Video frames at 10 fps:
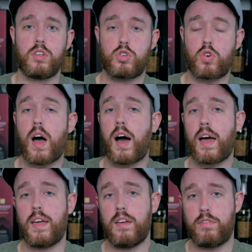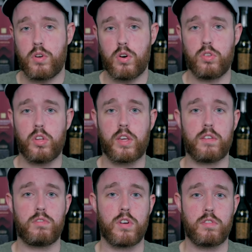try if you're
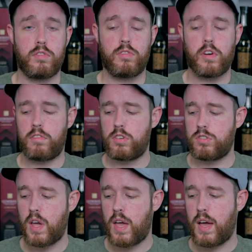looking for different flavors.